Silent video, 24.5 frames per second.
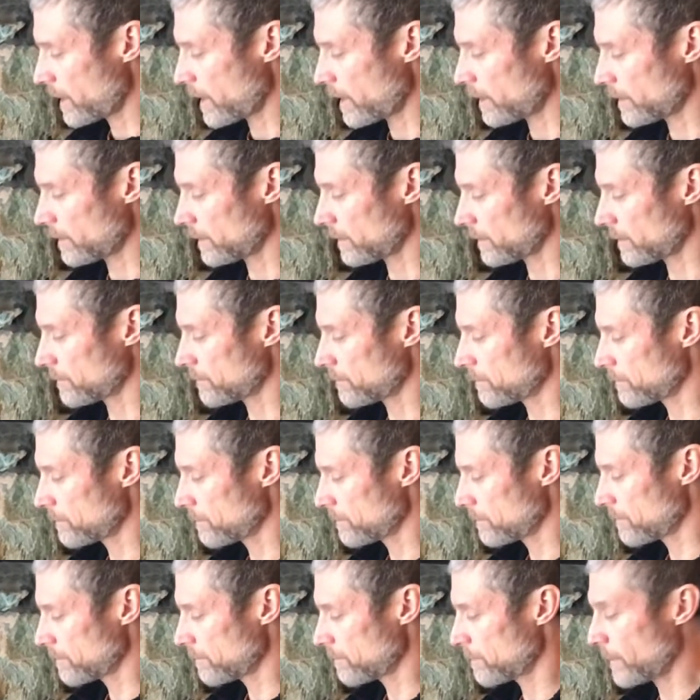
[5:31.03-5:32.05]
how to
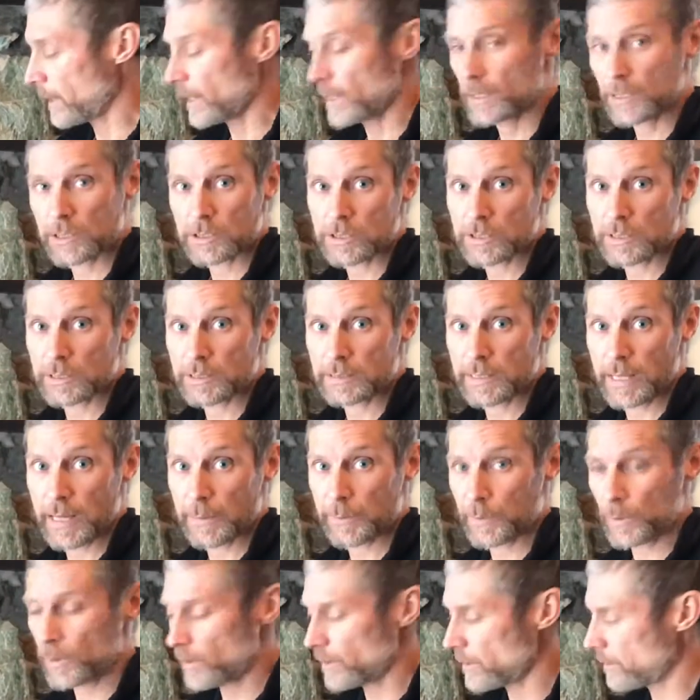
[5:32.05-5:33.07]
manage the
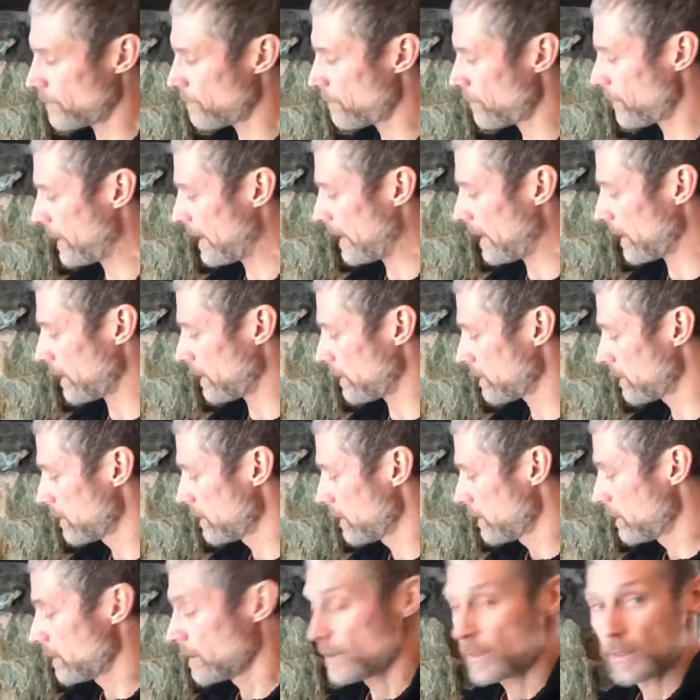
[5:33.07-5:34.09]
damper and the fan
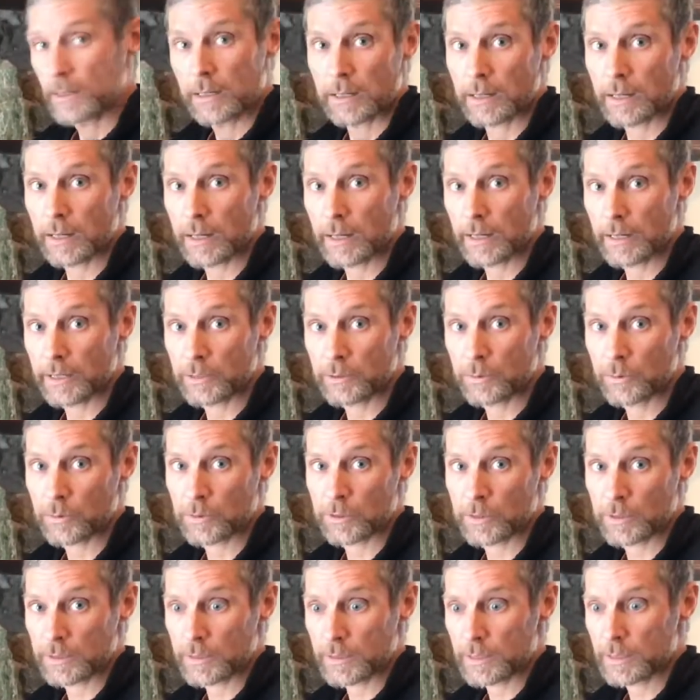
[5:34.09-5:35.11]
in
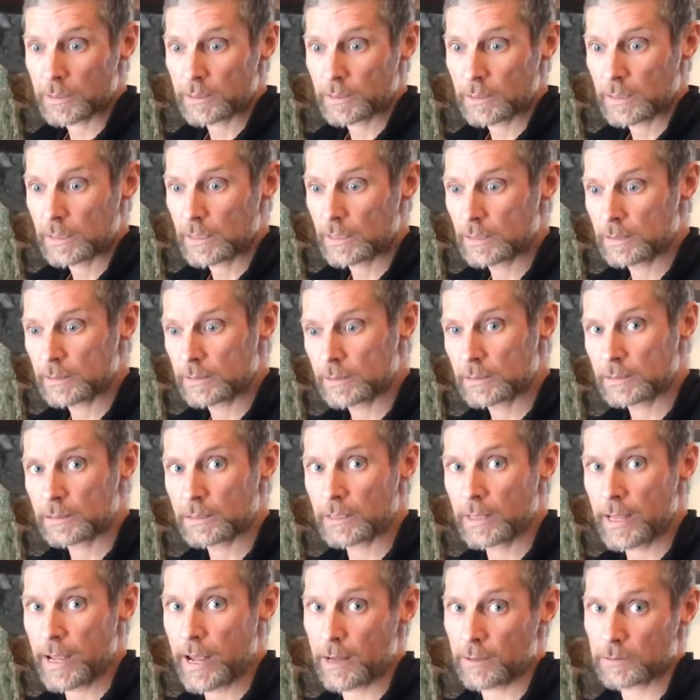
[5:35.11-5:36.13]
order to get heat into
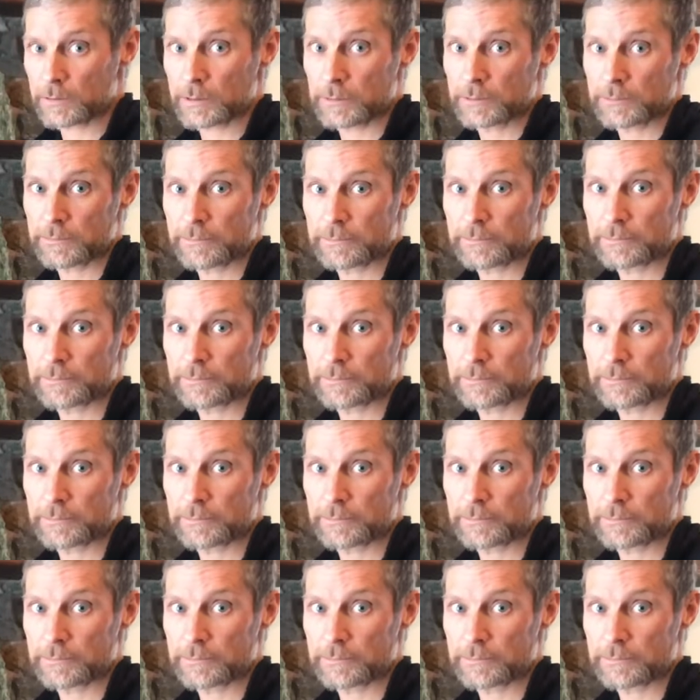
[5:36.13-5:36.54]
the house.